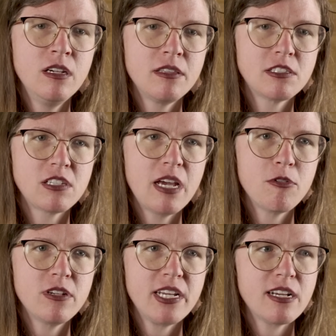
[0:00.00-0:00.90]
The
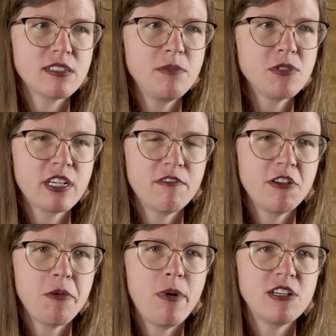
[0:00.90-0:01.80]
cyber attack seems like a
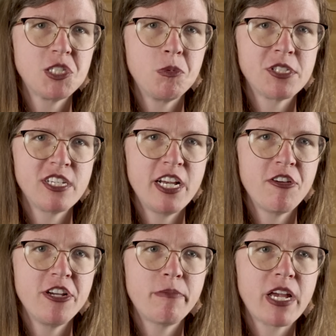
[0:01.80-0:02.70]
very possible scenario